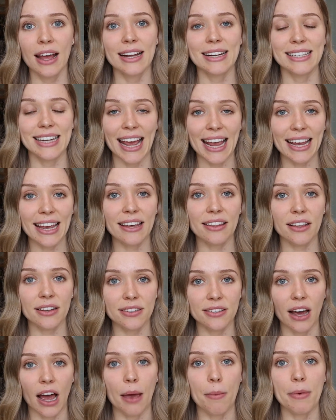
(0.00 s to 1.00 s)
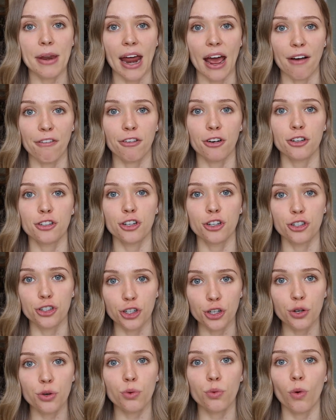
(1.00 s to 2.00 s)
taking the time and effort to
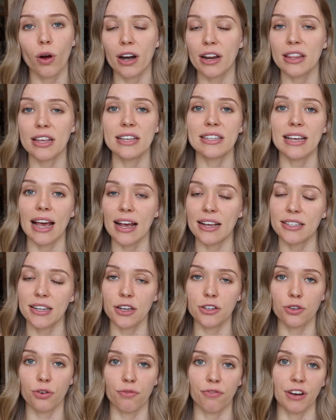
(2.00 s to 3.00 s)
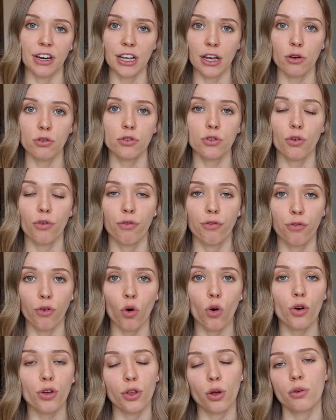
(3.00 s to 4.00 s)
do one of these essays or videos
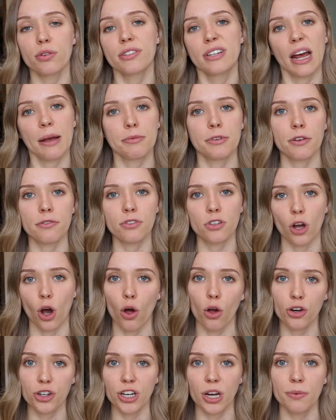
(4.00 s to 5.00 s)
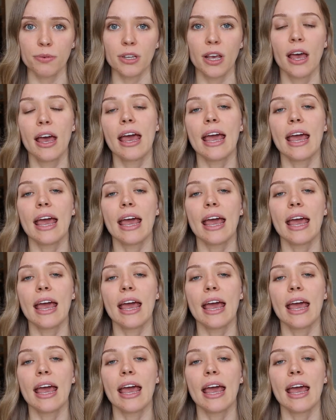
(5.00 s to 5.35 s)
for those types of scholarships